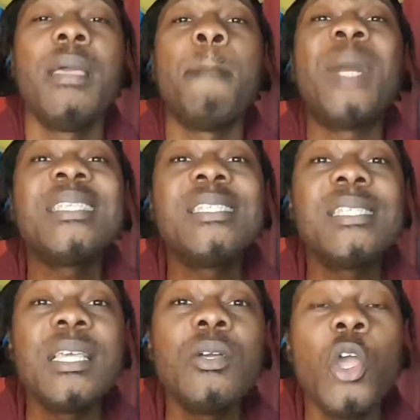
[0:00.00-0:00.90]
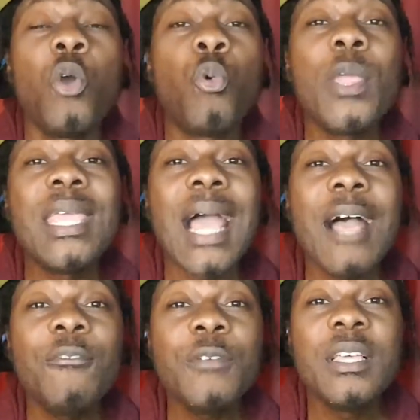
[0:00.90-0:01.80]
but still we
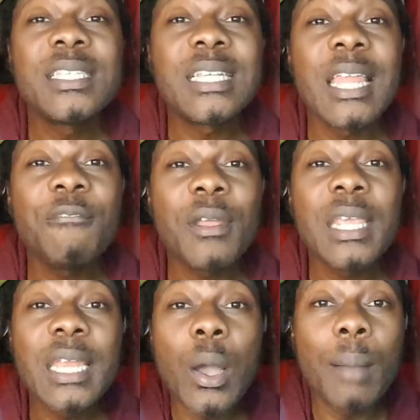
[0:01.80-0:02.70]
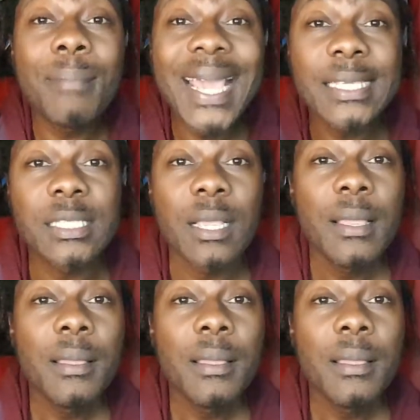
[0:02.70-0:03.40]
have slavery in our minds.